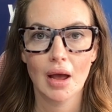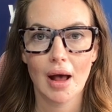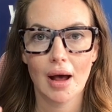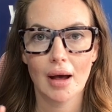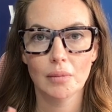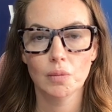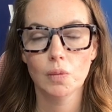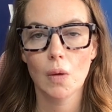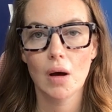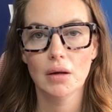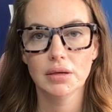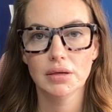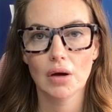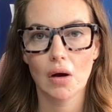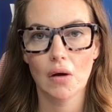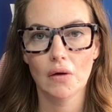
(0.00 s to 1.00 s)
And one
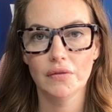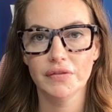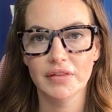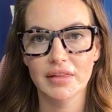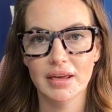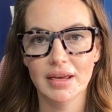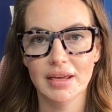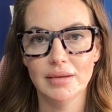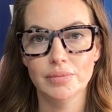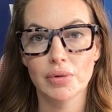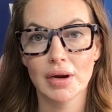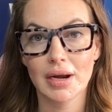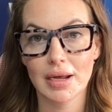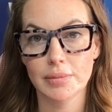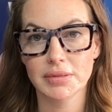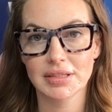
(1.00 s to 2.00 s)
of the
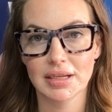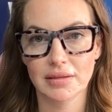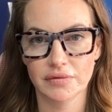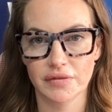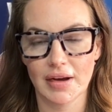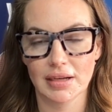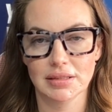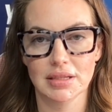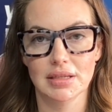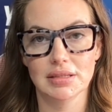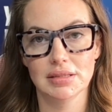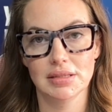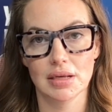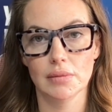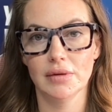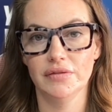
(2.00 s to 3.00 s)
prohibiting factors
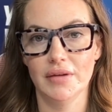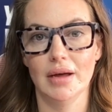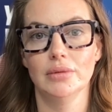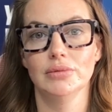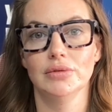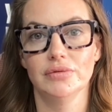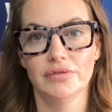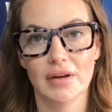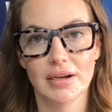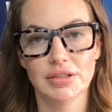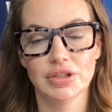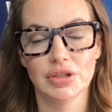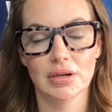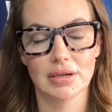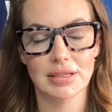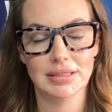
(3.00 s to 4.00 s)
that we found with
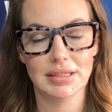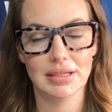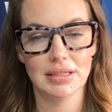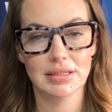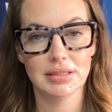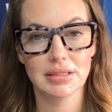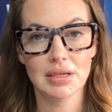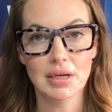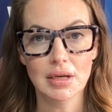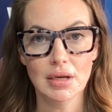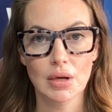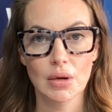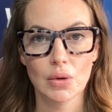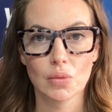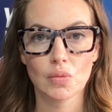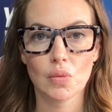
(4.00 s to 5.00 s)
franchises
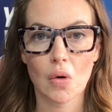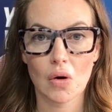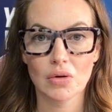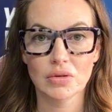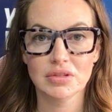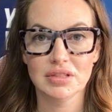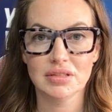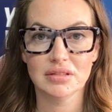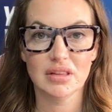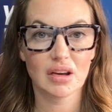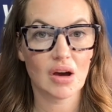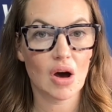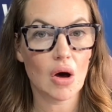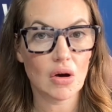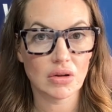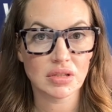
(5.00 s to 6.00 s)
was the
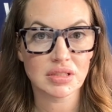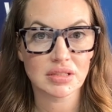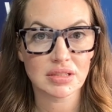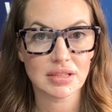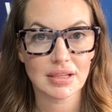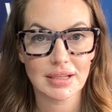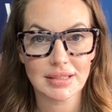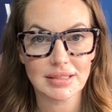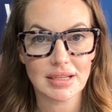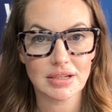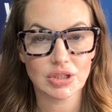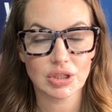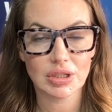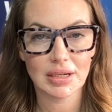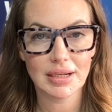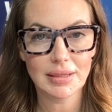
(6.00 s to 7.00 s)
cost,
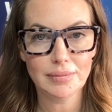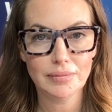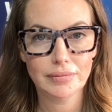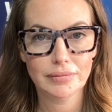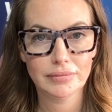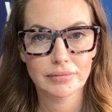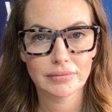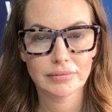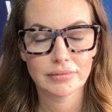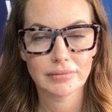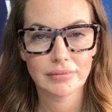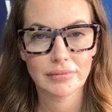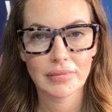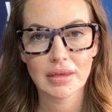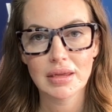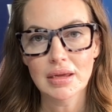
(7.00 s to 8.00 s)
essentially.
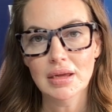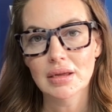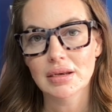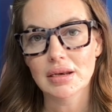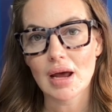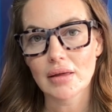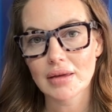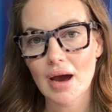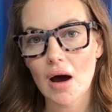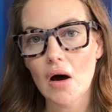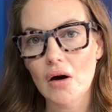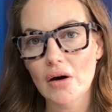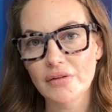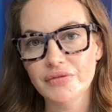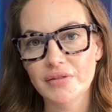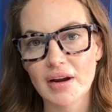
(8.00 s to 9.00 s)
Now, there
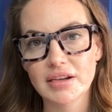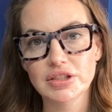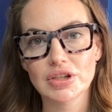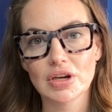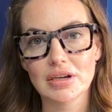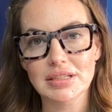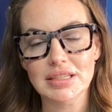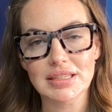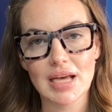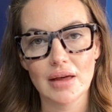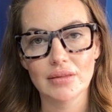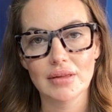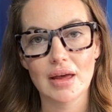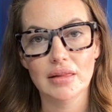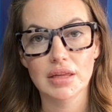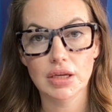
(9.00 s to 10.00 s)
are franchises out
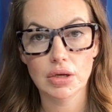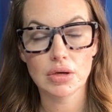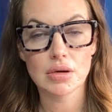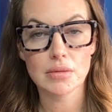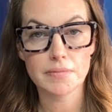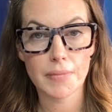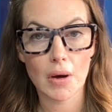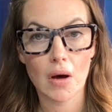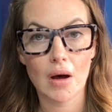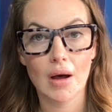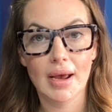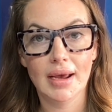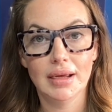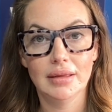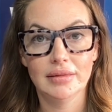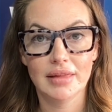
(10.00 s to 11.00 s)
there that you can
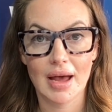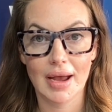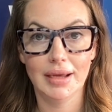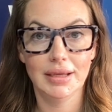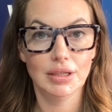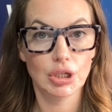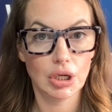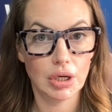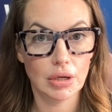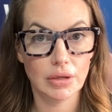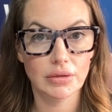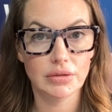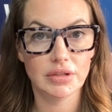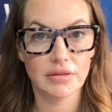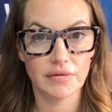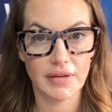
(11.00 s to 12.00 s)
buy that
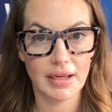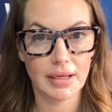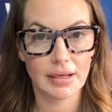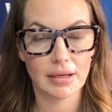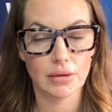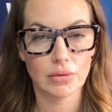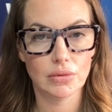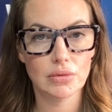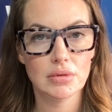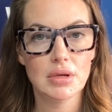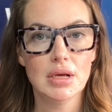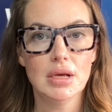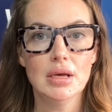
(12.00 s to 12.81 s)
include the vehicle,